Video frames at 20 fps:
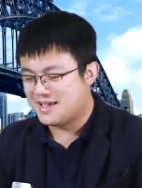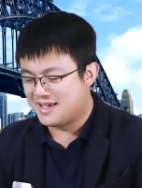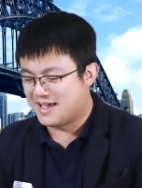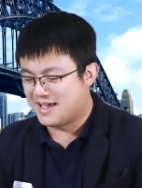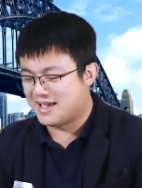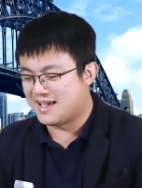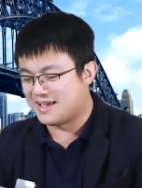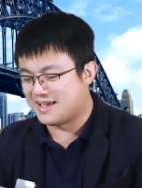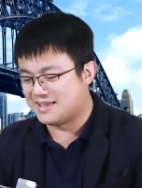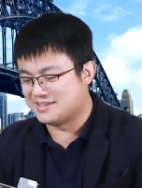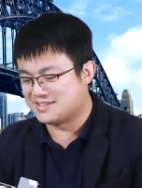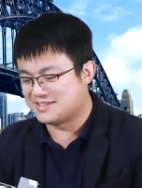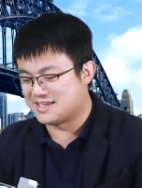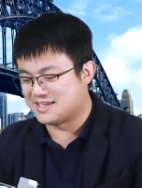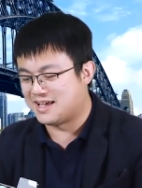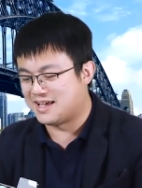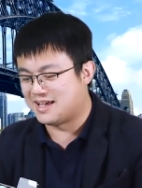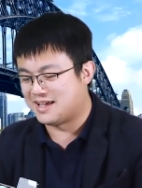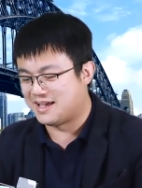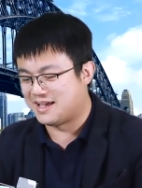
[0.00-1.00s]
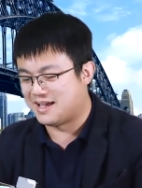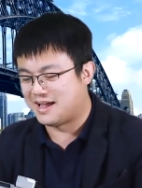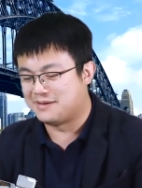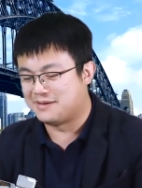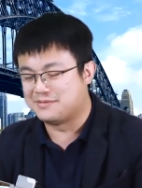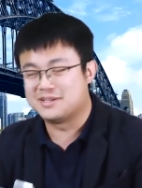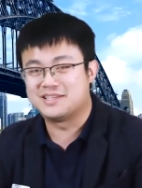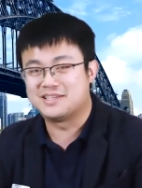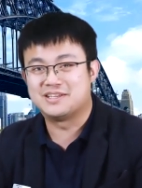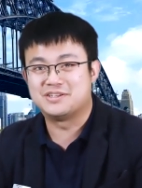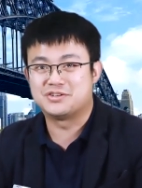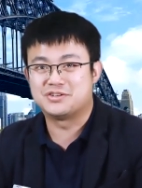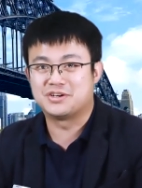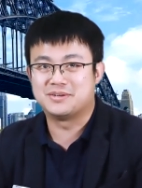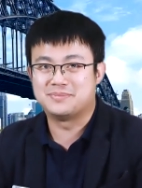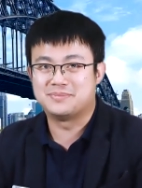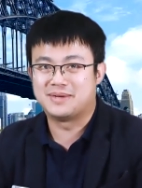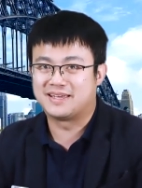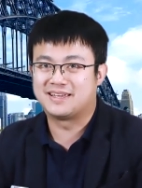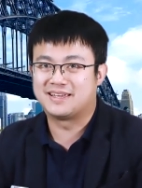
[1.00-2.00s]
And I really
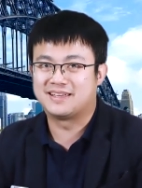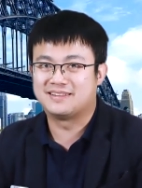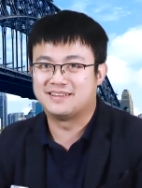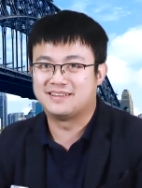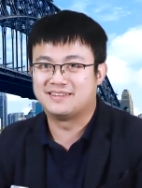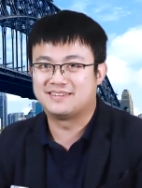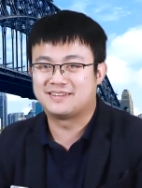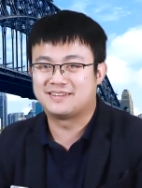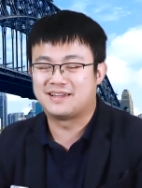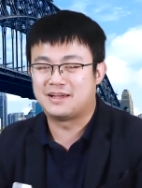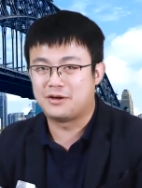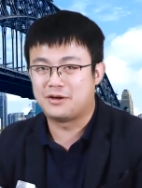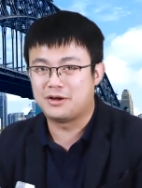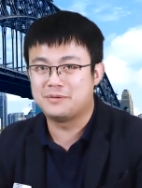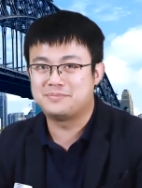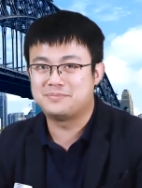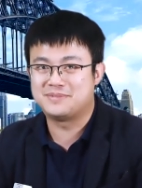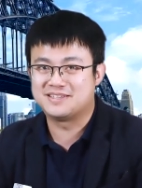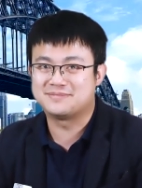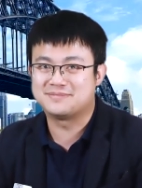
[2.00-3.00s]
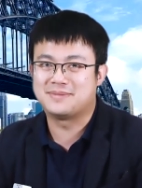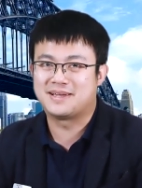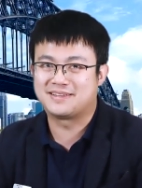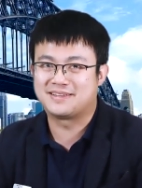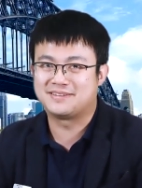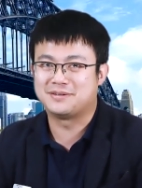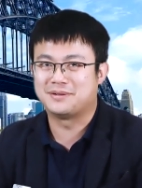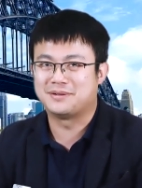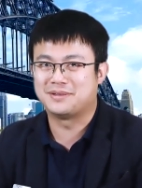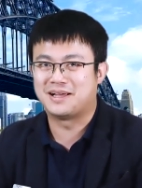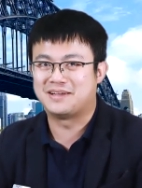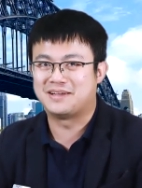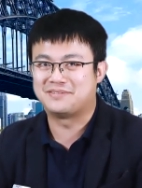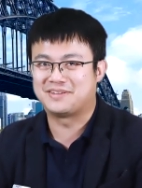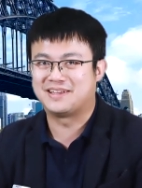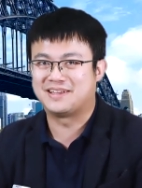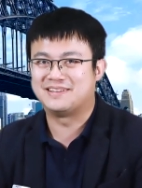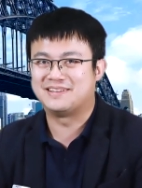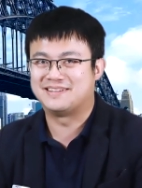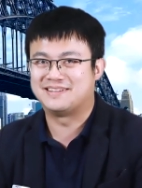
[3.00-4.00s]
enjoyed making this. I hope this makes your life
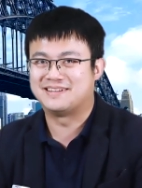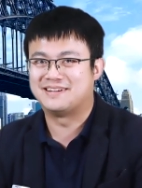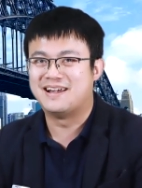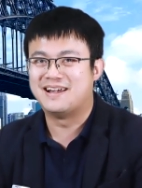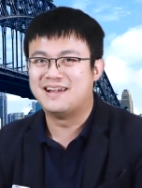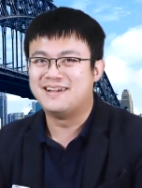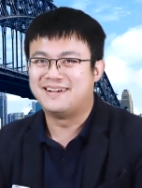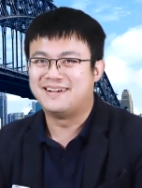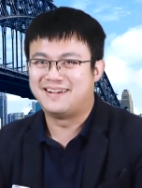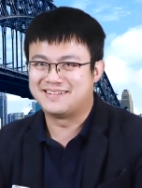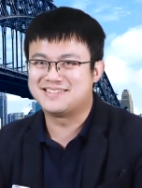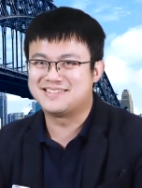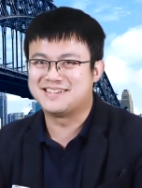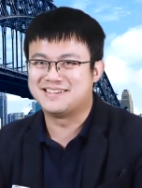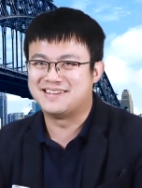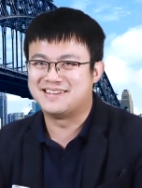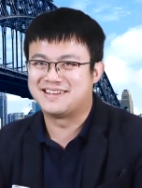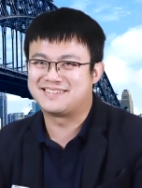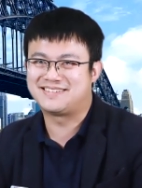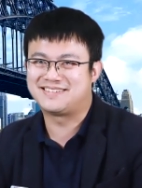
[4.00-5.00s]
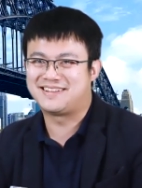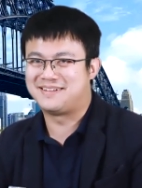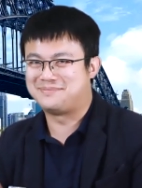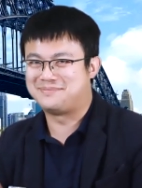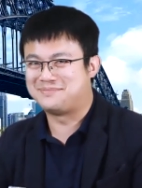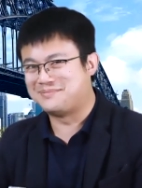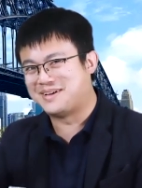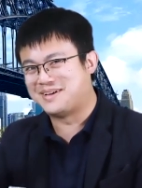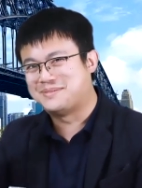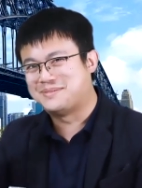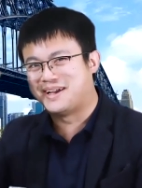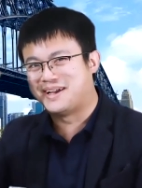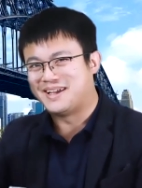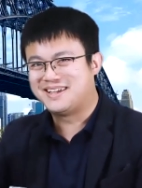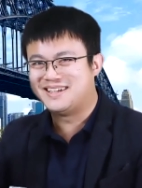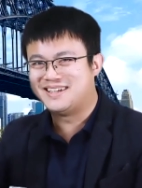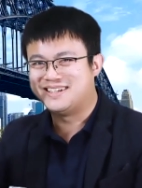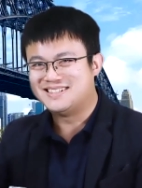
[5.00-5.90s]
easier. I'll see you next time. Bye-bye.